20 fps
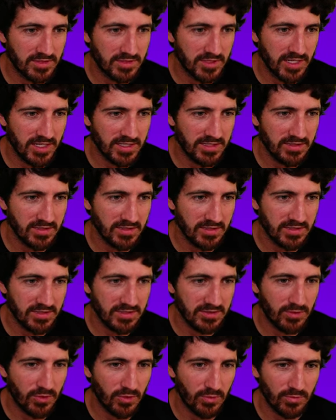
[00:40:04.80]
Chess, this
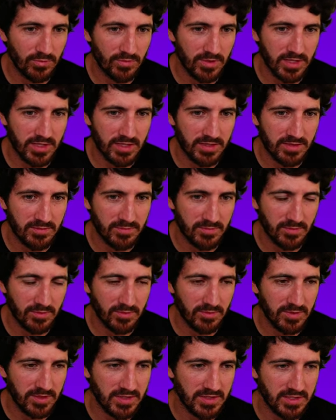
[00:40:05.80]
is go, right?
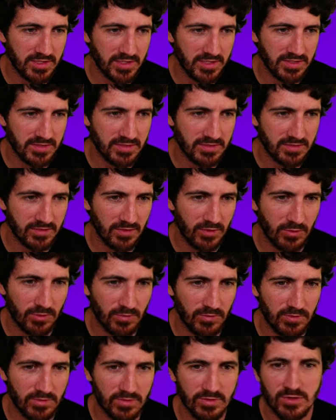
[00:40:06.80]
Probably chess, go.